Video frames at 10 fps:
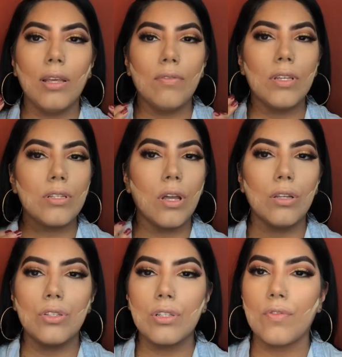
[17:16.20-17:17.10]
leave this
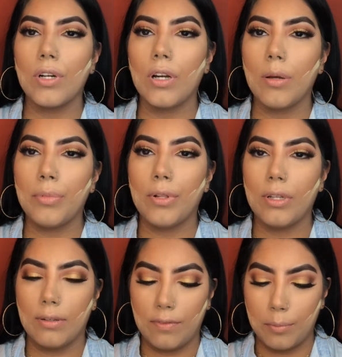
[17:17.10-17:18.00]
on just for a couple
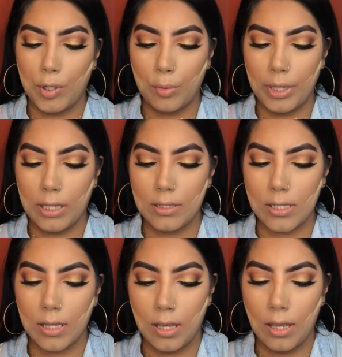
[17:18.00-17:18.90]
of
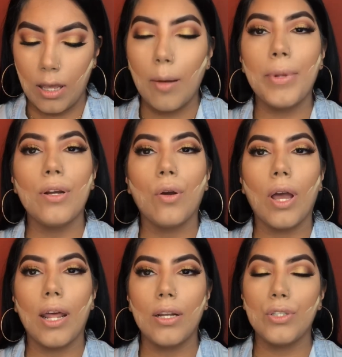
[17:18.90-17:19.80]
moments. I'm gonna go
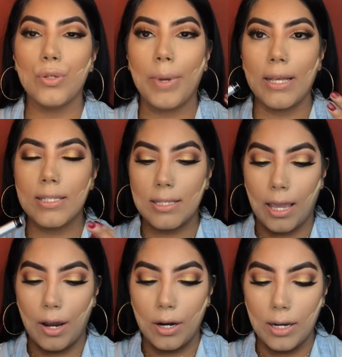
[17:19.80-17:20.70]
ahead and do
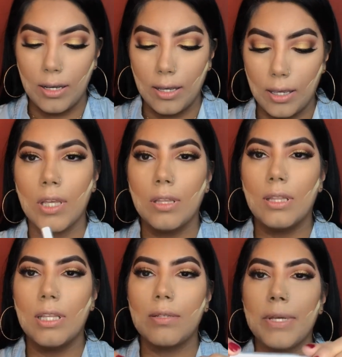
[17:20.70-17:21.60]
mascara.
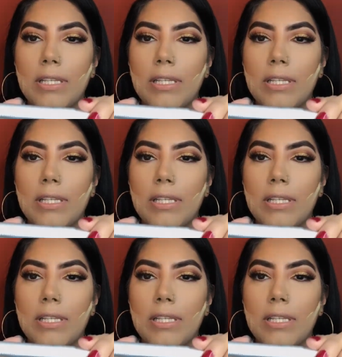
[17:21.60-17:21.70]
This